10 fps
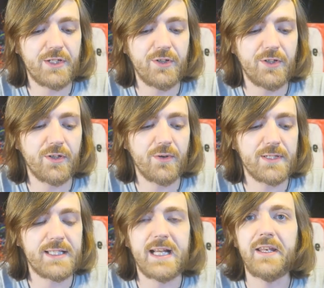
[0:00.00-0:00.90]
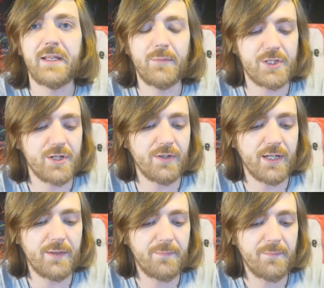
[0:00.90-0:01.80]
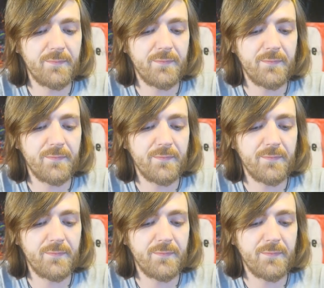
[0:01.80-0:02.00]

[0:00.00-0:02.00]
she could not go on standing much longer.